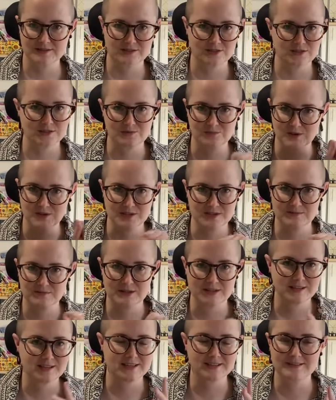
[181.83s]
I was just brushing my
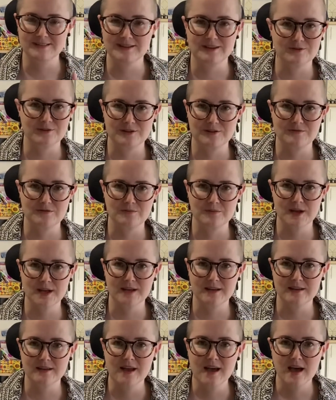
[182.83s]
teeth to get ready for
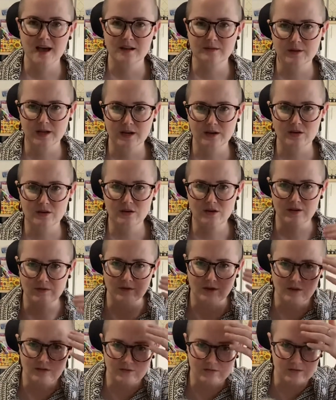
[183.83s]
bed. I'm like, oh, I've
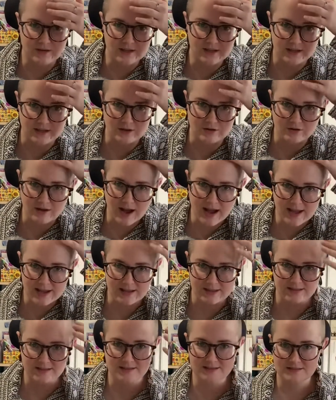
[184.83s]
gone really
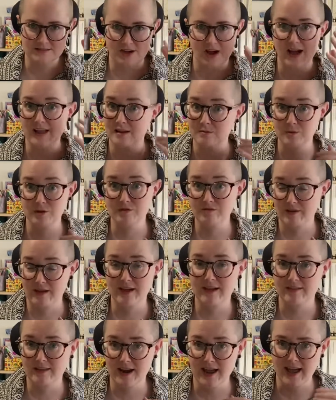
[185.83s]
gray, this tiny bit of
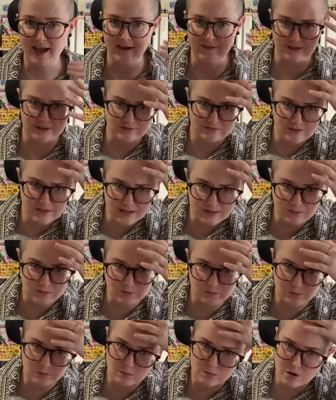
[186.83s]
hair that I have. It's really,
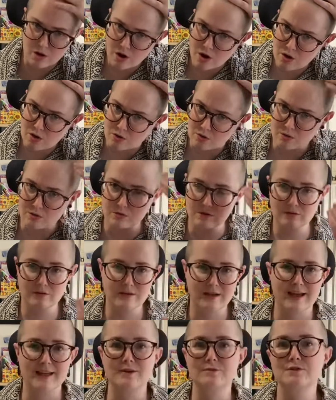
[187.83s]
oh,
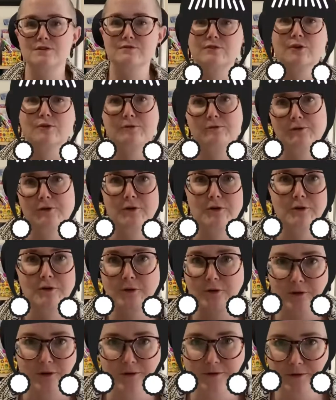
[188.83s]
and it was faux fur
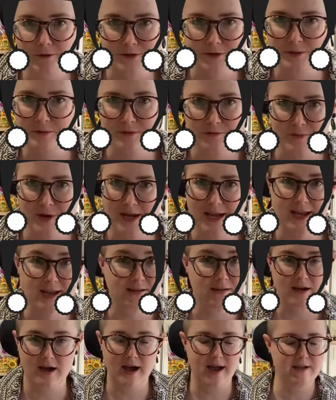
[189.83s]
all over the top of my
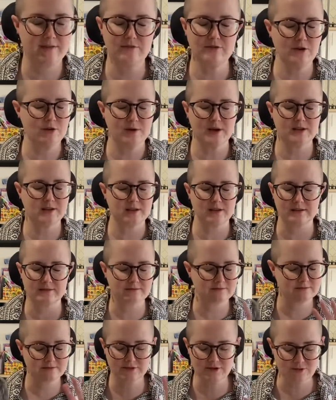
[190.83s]
head. I have no idea,
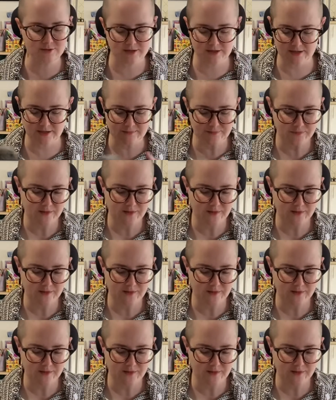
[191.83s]
no idea.